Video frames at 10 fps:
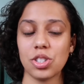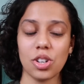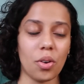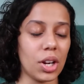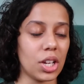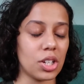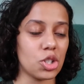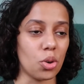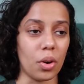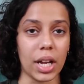don't
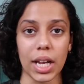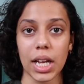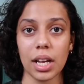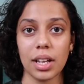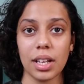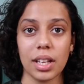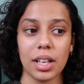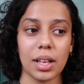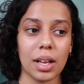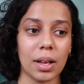enjoy
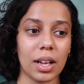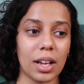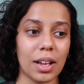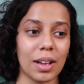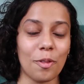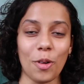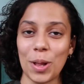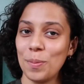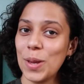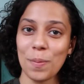
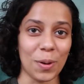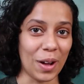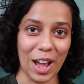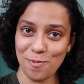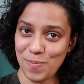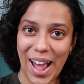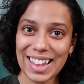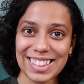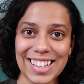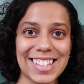when people have
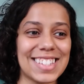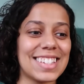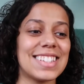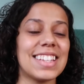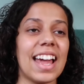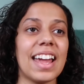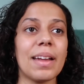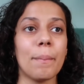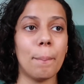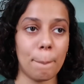bad things to
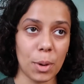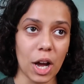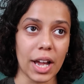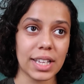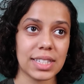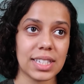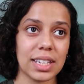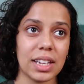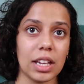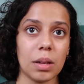say, but
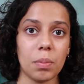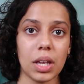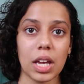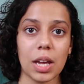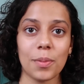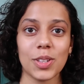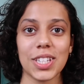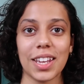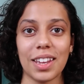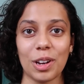being able
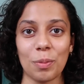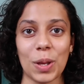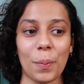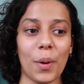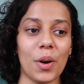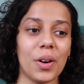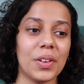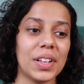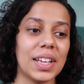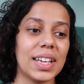to hear
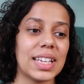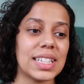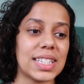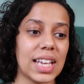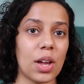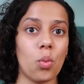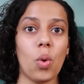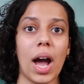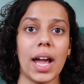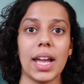people say
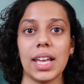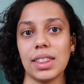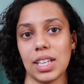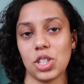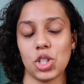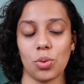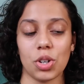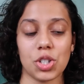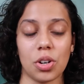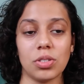why they do
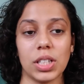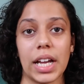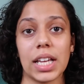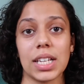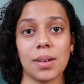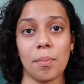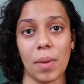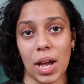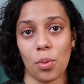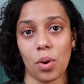or don't like
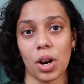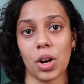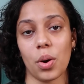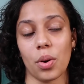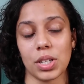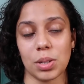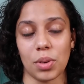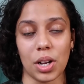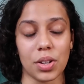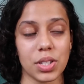my work or
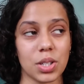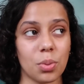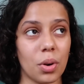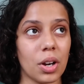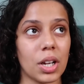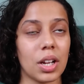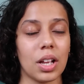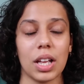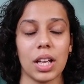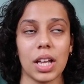someone else's work
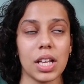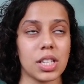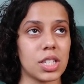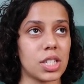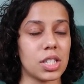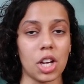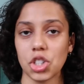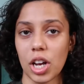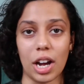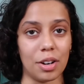is
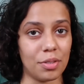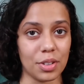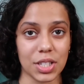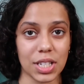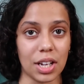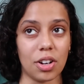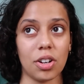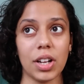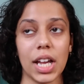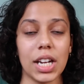such a helpful
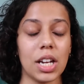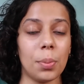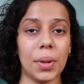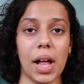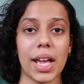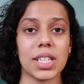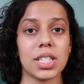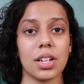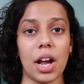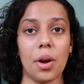skill, and it
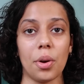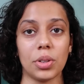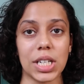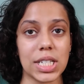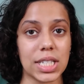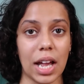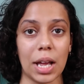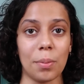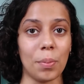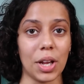applies to not only
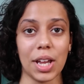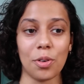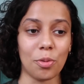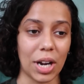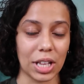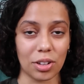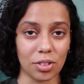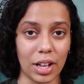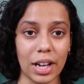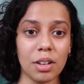design but in regular
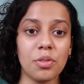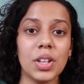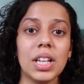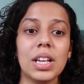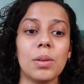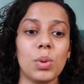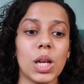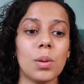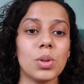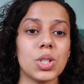life.
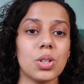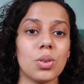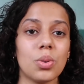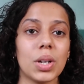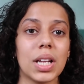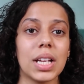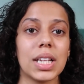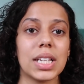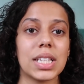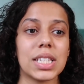Being able to
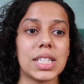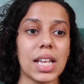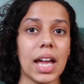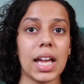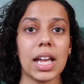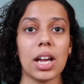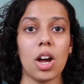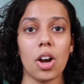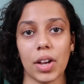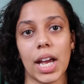say,
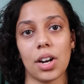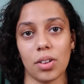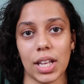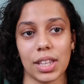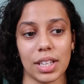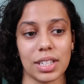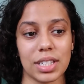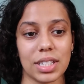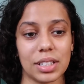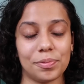okay, I don't like this,